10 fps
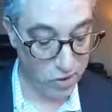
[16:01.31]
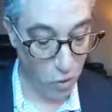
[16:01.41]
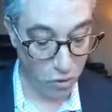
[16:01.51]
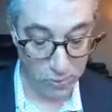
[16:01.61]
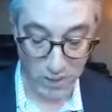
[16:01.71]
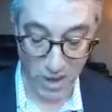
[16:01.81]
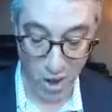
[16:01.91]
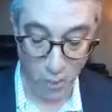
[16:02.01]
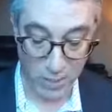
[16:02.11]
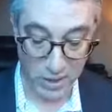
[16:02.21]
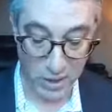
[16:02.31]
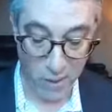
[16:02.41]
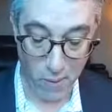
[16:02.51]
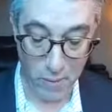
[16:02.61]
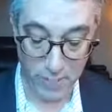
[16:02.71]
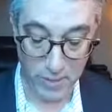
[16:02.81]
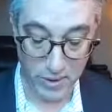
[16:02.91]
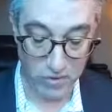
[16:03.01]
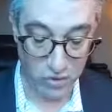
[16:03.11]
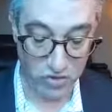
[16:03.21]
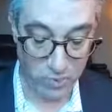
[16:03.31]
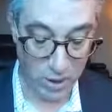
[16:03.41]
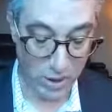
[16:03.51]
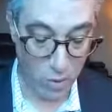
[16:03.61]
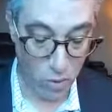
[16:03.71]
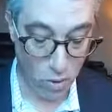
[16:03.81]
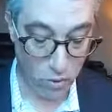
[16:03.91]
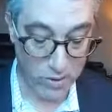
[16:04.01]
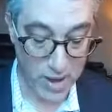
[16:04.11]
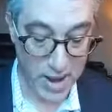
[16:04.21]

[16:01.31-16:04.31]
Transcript: then ultimately help me go into speaking world